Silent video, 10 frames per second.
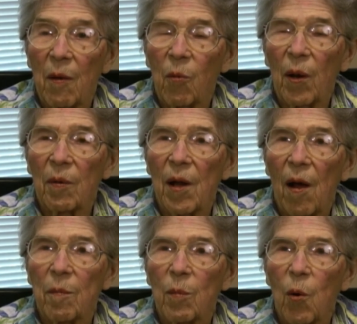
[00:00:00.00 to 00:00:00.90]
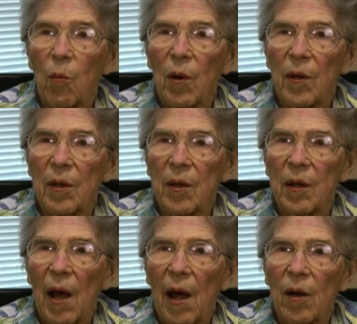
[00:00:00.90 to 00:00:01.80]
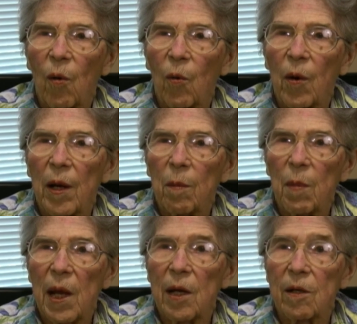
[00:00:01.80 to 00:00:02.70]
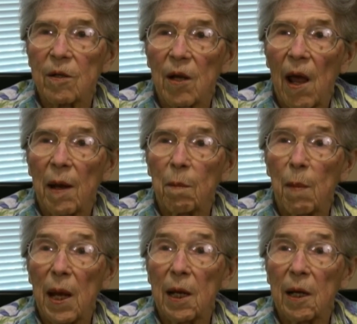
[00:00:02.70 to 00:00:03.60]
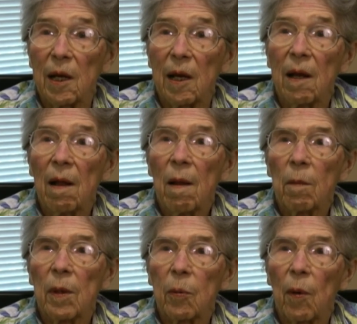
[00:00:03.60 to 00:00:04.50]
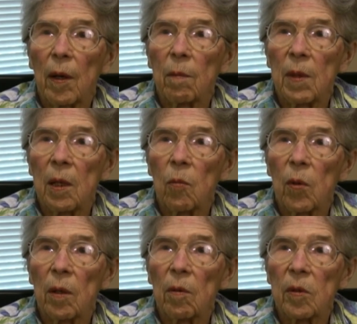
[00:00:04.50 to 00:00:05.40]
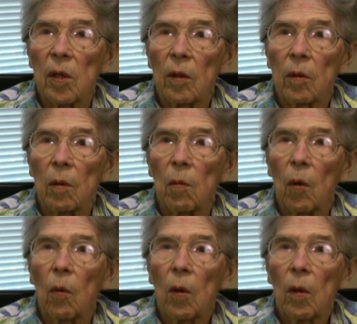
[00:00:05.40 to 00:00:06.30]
Well, not more money than I'd already made because I hadn't made any, but what I mean when I was a little more